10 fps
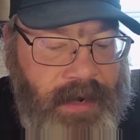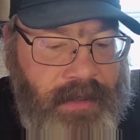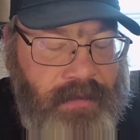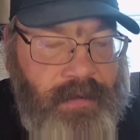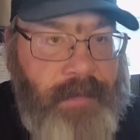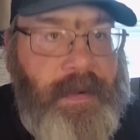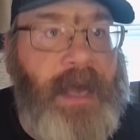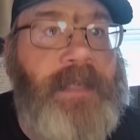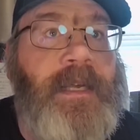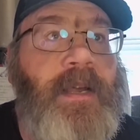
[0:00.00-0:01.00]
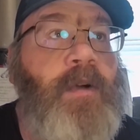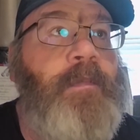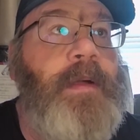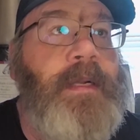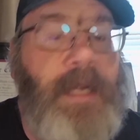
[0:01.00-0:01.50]
out of 3 packs I
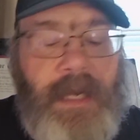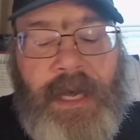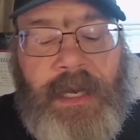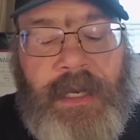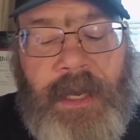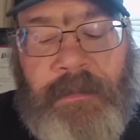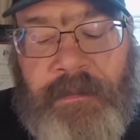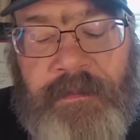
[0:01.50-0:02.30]
opened, I got a